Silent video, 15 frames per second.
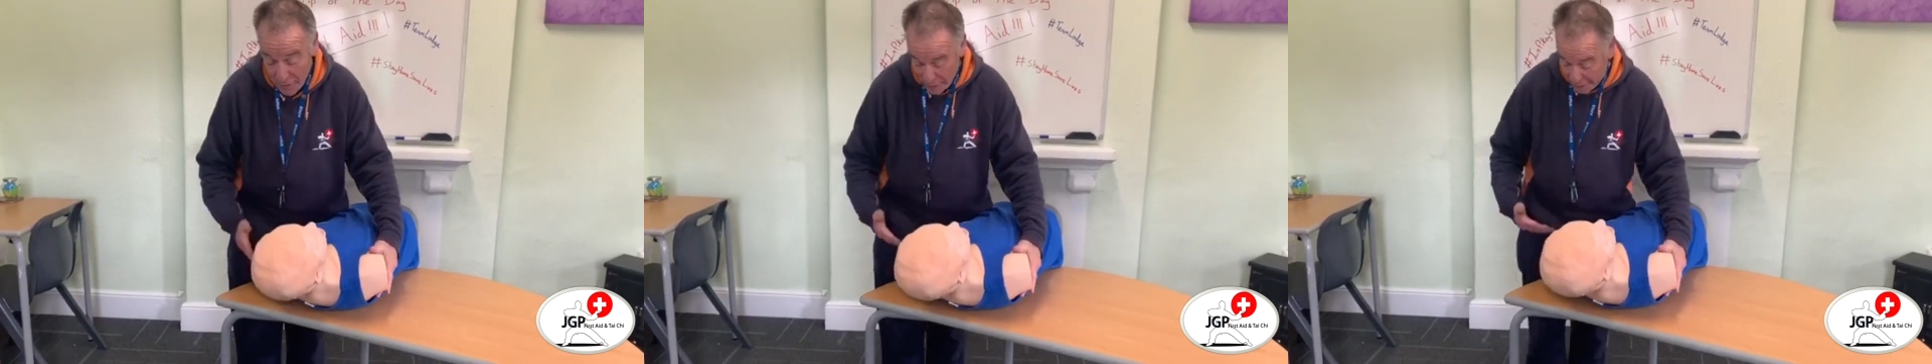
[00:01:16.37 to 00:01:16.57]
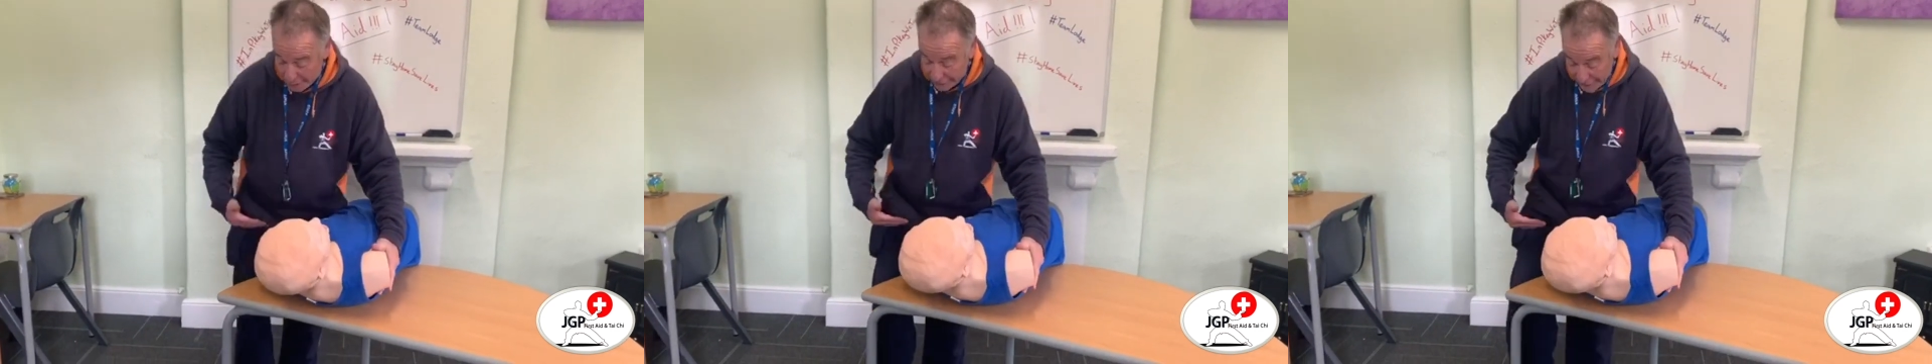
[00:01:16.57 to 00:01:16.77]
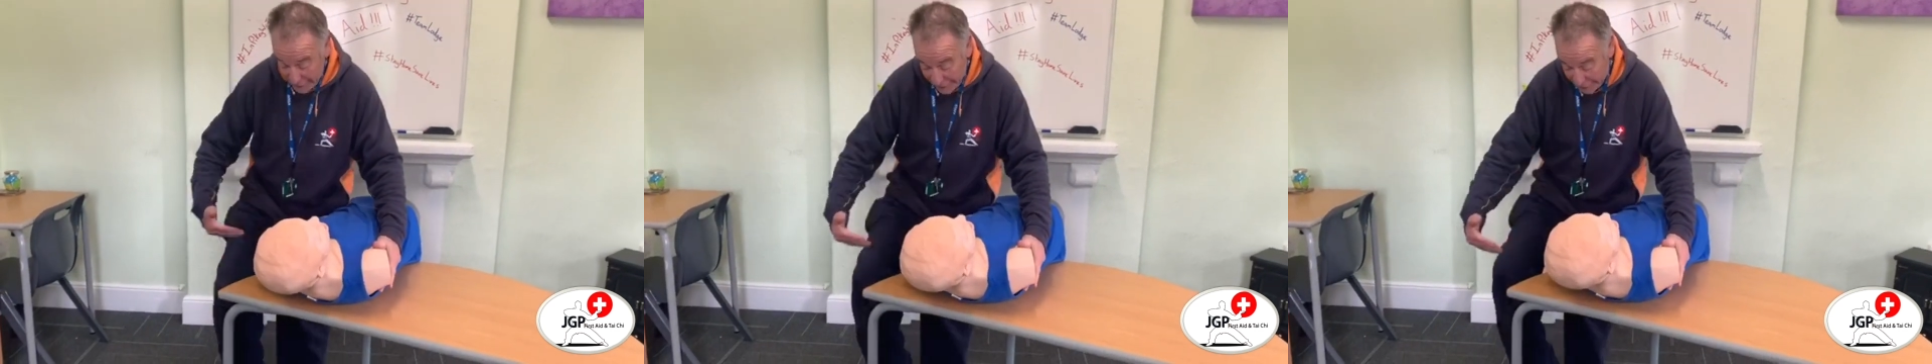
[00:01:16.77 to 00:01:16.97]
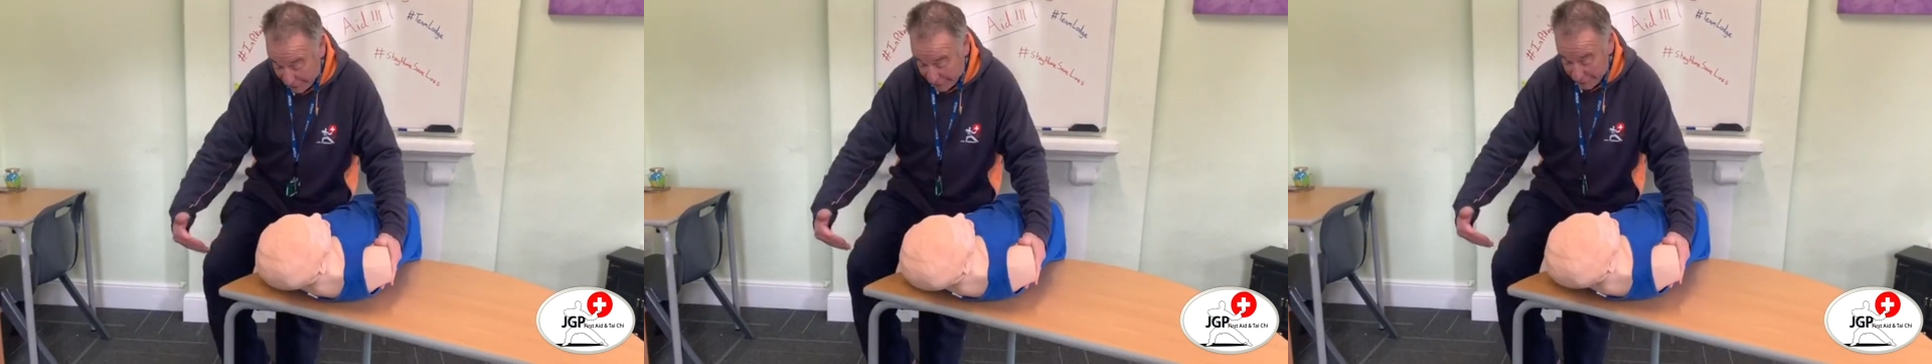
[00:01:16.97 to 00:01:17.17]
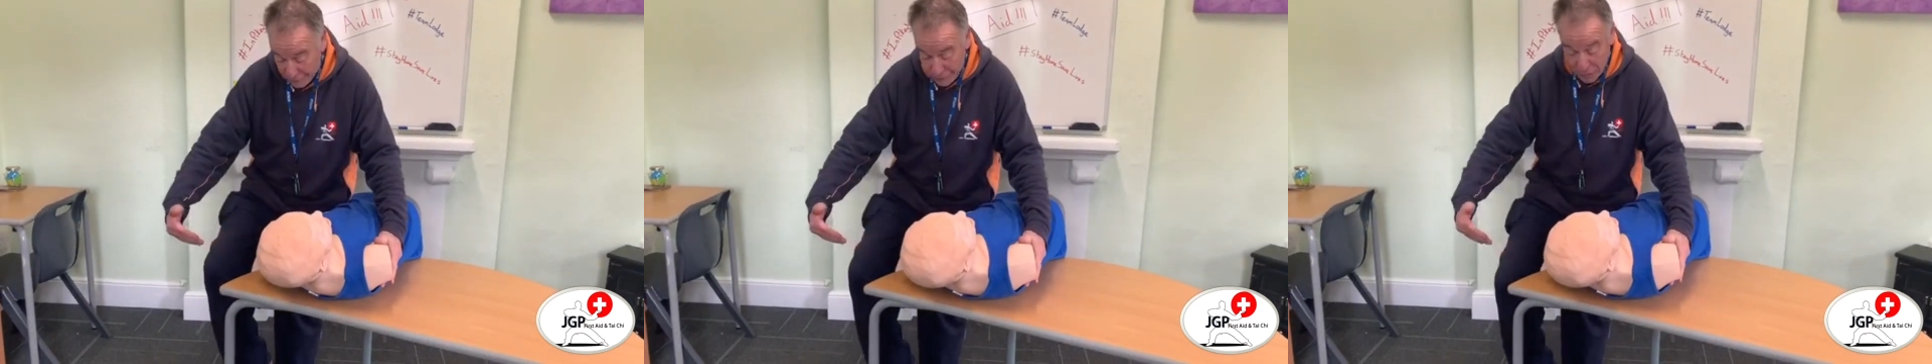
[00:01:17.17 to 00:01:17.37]
and again, the
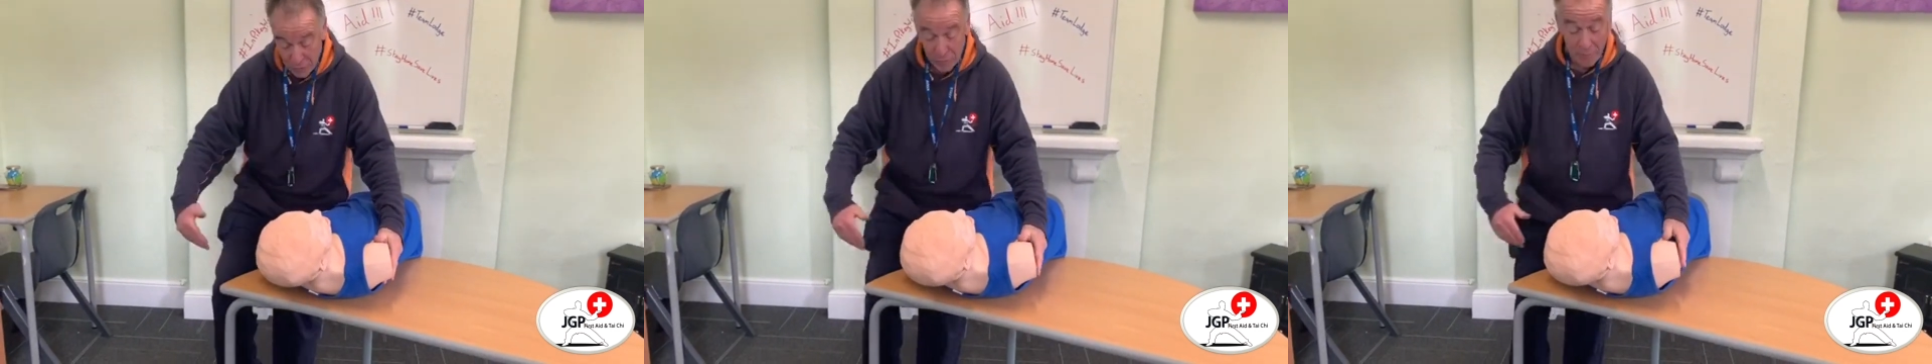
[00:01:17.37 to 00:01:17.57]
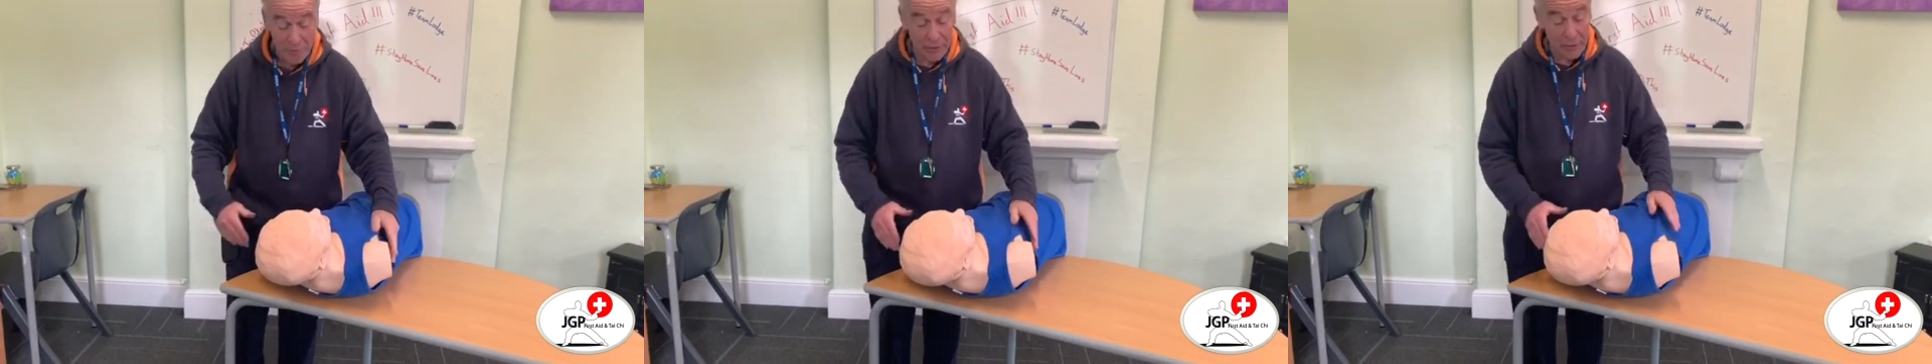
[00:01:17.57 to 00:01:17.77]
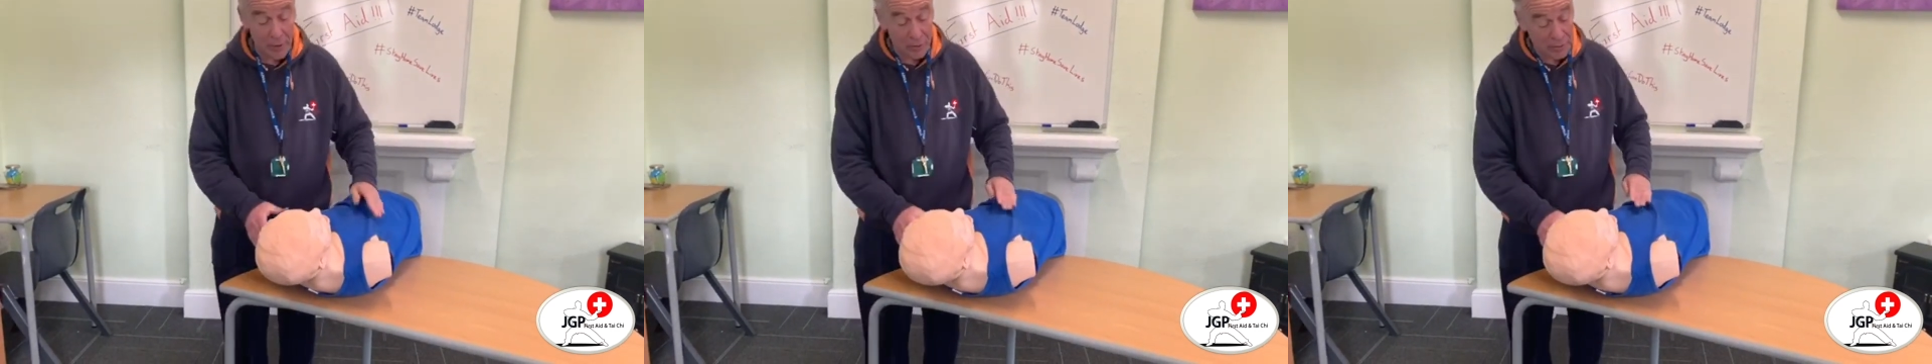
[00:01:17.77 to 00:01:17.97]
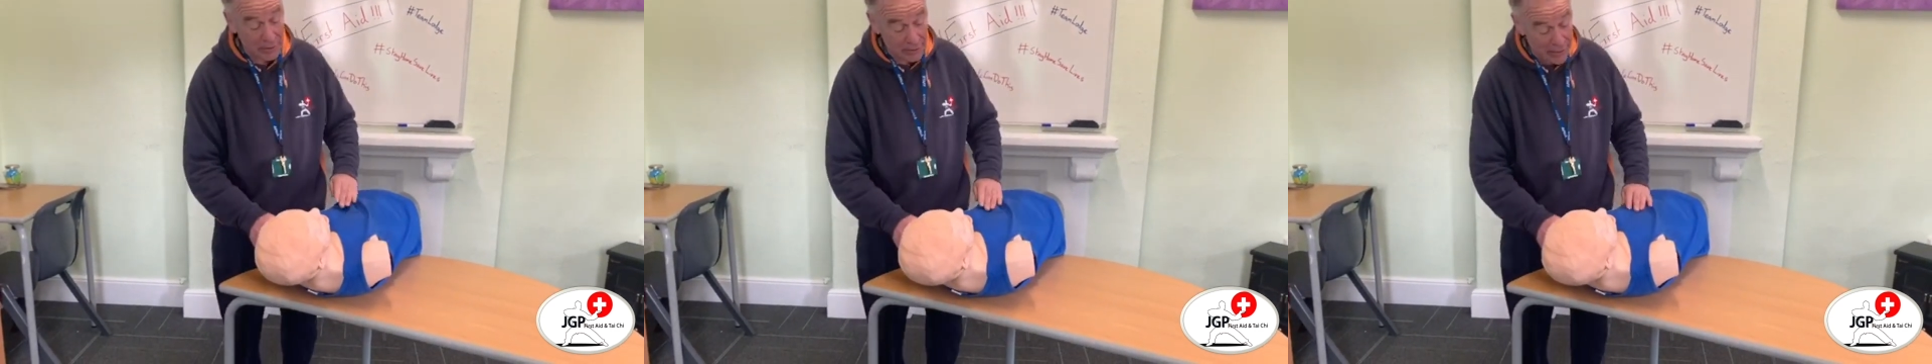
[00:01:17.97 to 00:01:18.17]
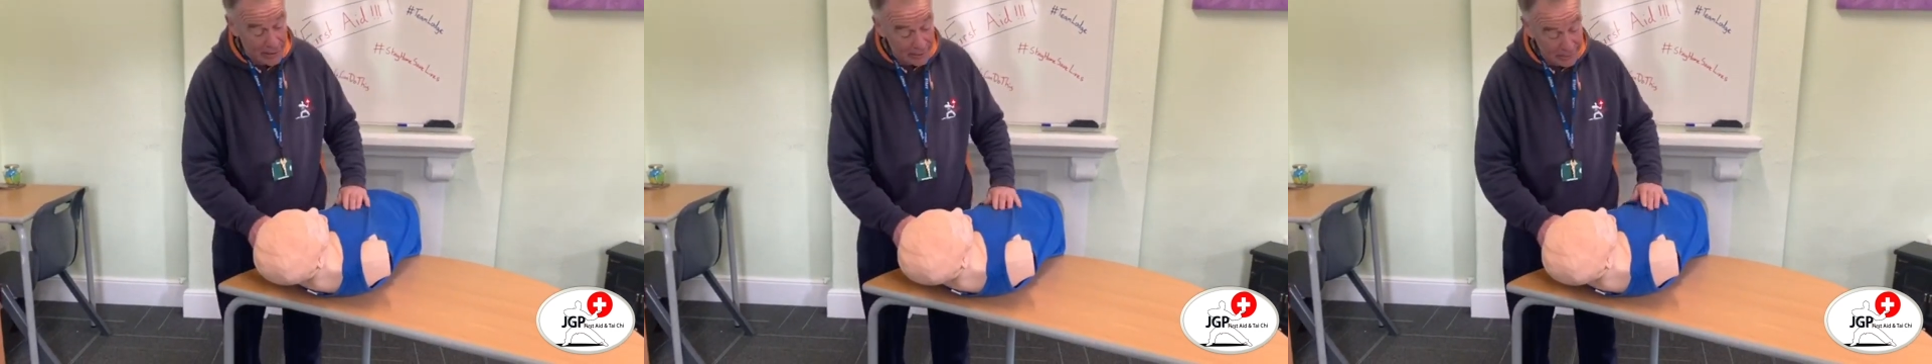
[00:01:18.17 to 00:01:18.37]
infant could be along
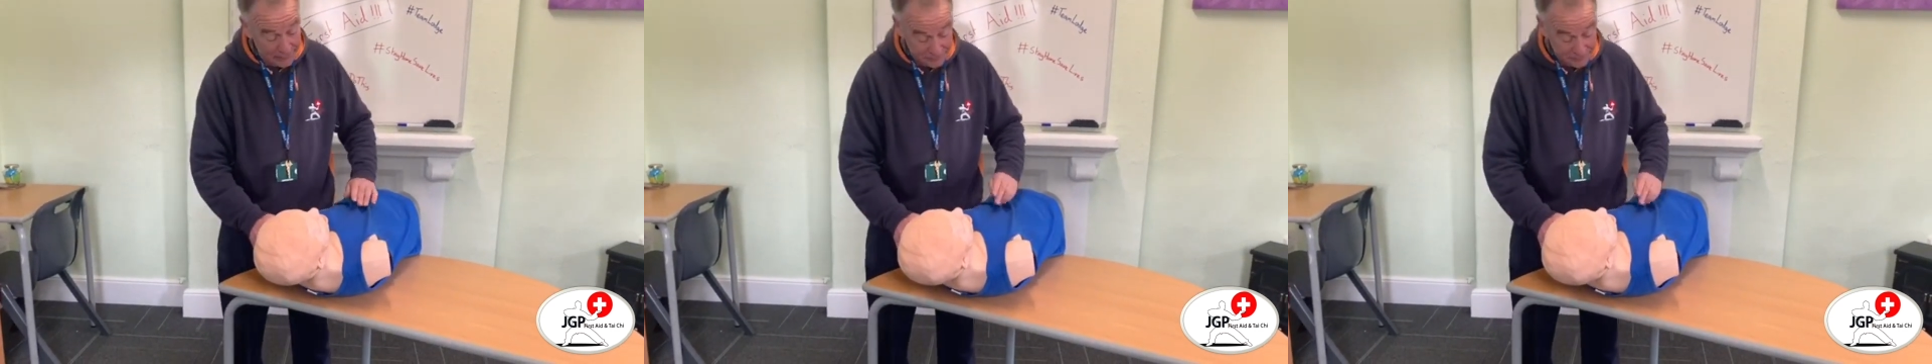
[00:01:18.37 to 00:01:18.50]
the leg.